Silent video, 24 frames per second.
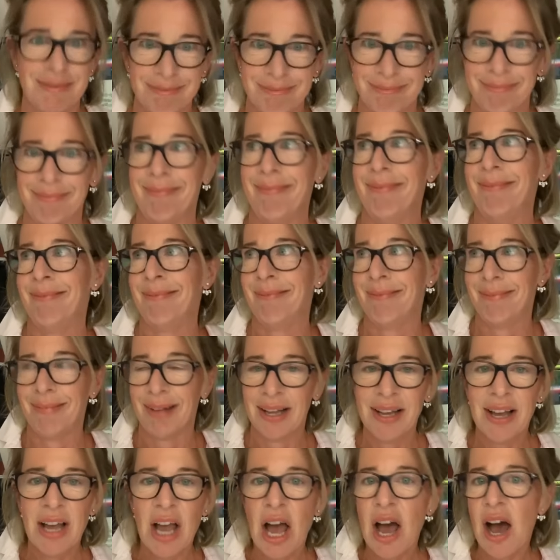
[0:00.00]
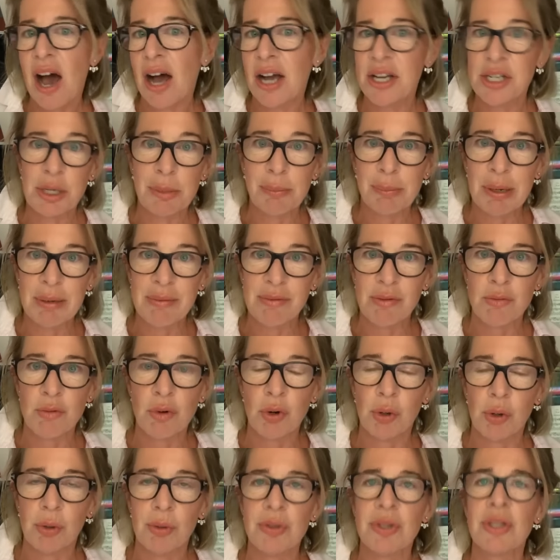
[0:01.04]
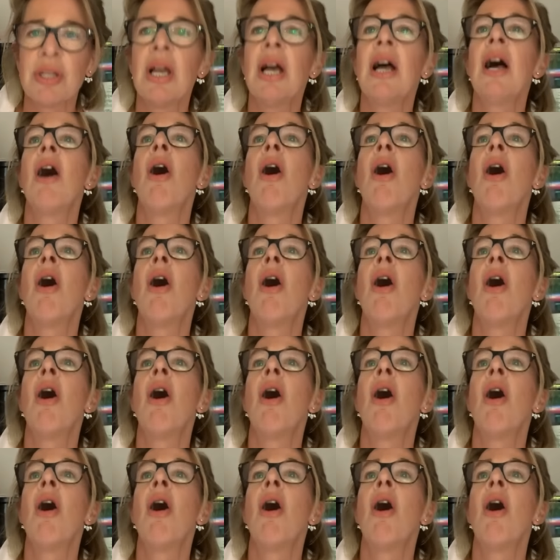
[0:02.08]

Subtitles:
I don't believe in rules.